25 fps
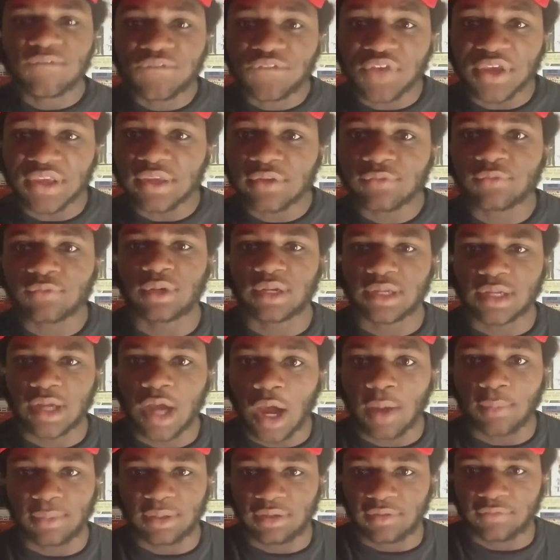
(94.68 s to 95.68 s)
favorite
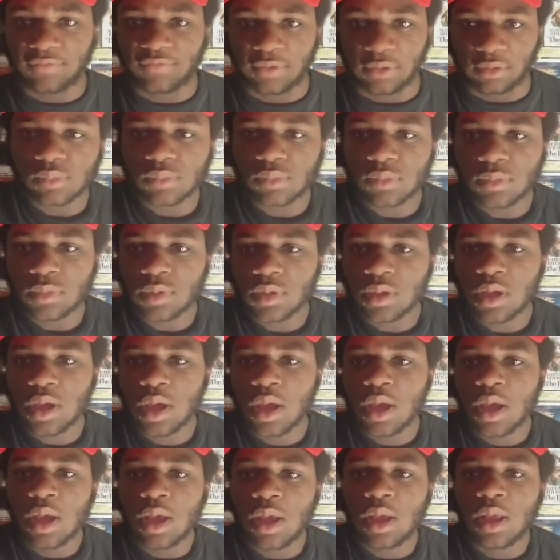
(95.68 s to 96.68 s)
comedy films.
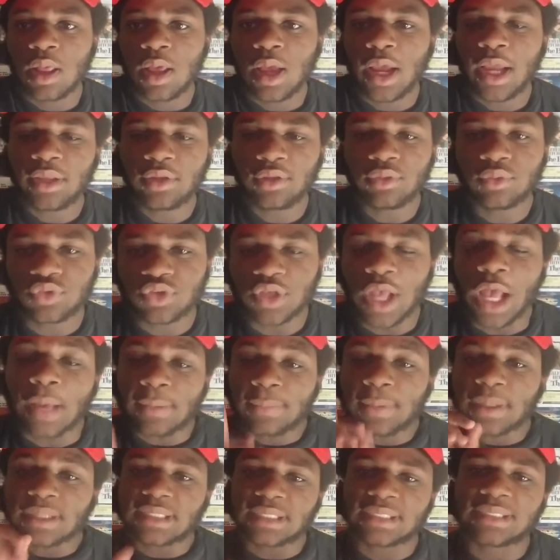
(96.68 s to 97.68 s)
And usually, I'm
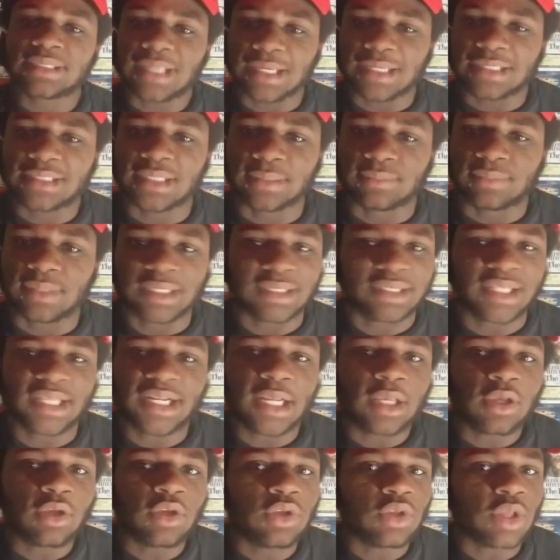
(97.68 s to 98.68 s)
about to say something that
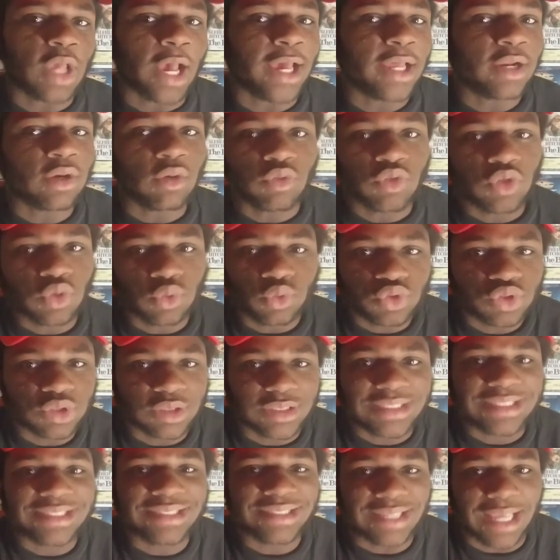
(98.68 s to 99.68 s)
I don't
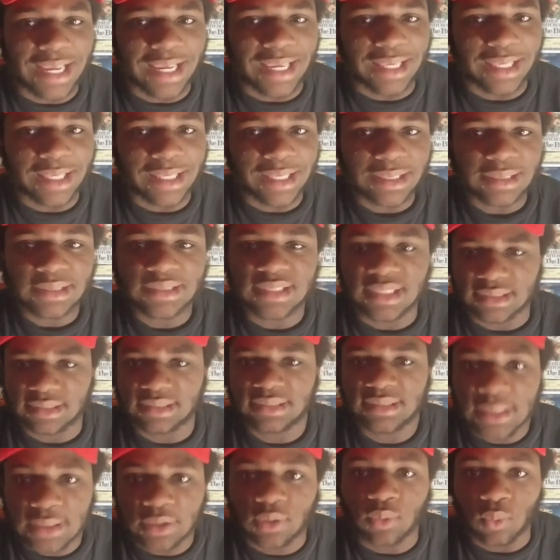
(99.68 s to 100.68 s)
usually say to
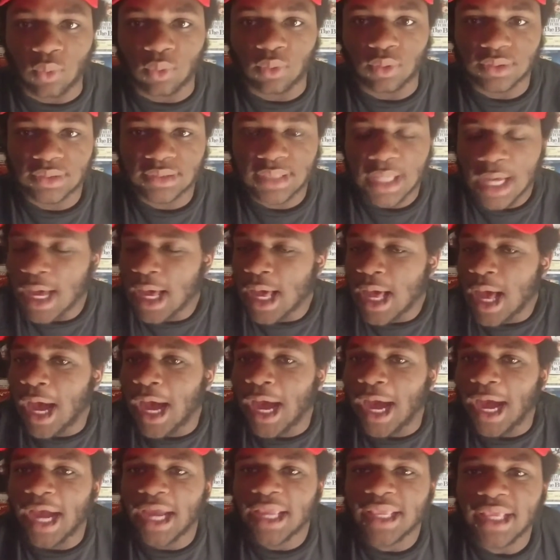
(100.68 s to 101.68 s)
sequels.
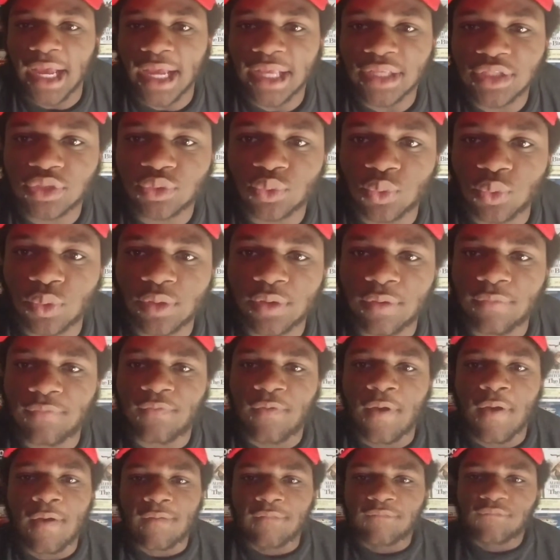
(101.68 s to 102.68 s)
I
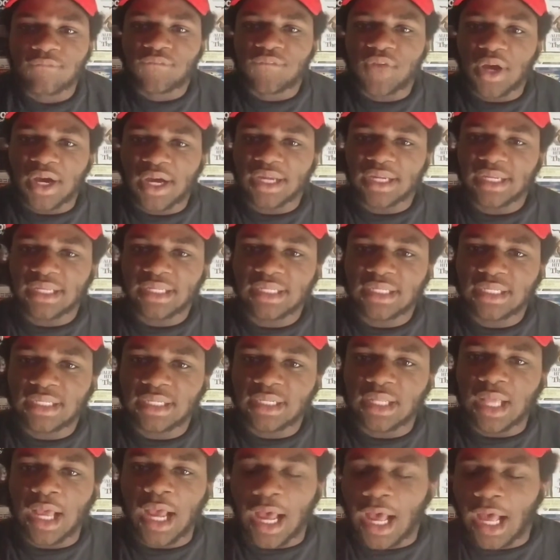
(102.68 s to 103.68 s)

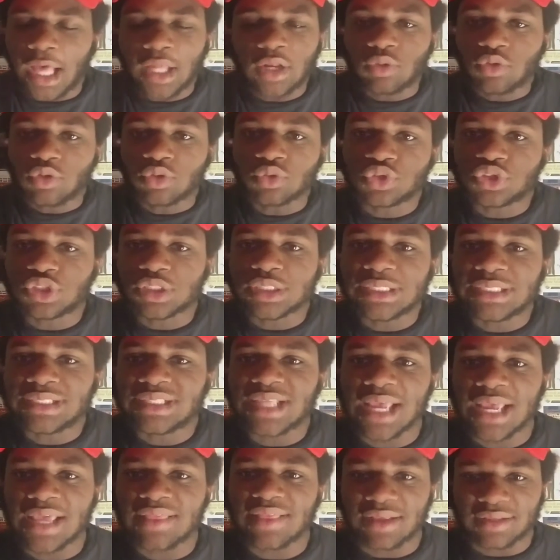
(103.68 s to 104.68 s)
don't usually
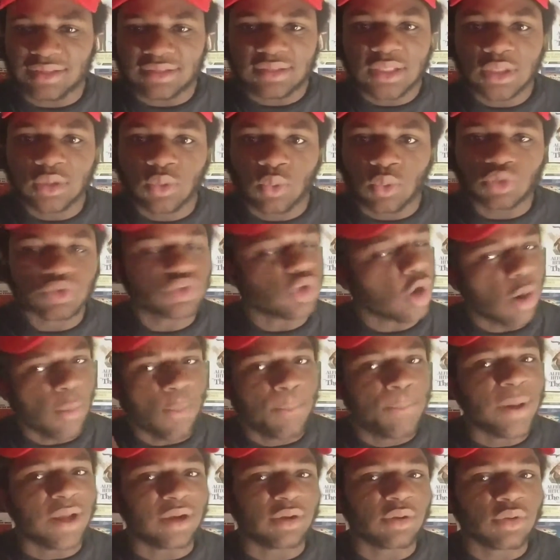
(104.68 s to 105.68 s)
say that sequels are
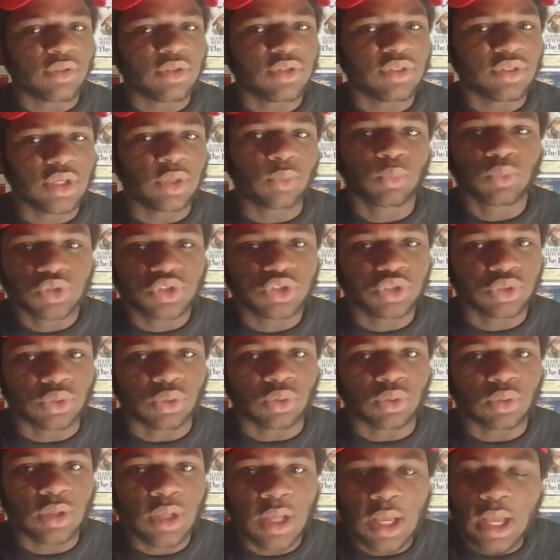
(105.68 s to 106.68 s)
better than the
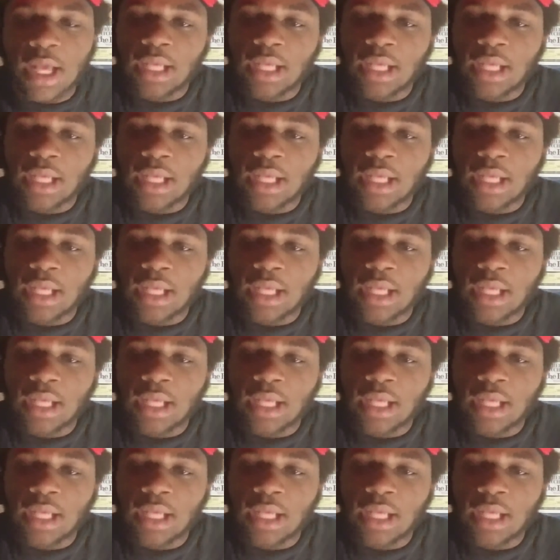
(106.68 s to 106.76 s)
original.